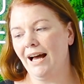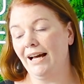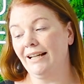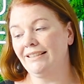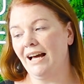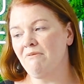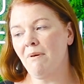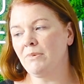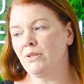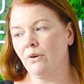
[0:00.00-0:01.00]
And I
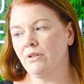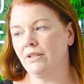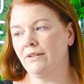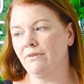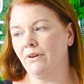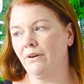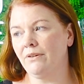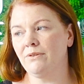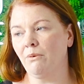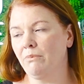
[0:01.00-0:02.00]
remember searching for
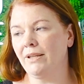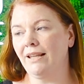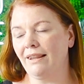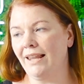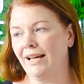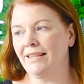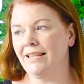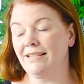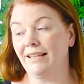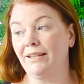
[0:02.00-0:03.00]
something like
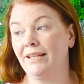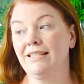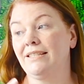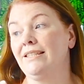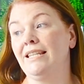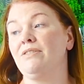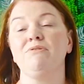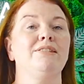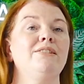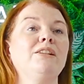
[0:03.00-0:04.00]
this, like, is there
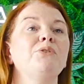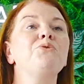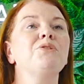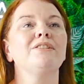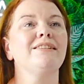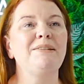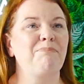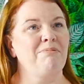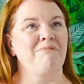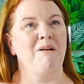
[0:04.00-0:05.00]
a solution to this
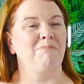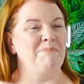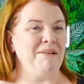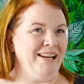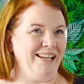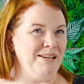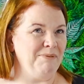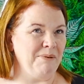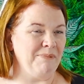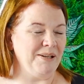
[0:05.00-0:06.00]
problem that I
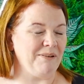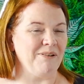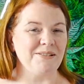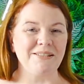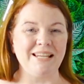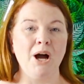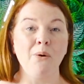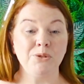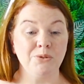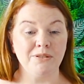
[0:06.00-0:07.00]
keep coming across? Because I
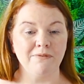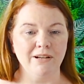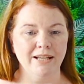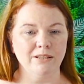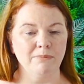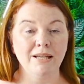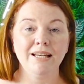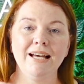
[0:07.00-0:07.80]
always used to find them.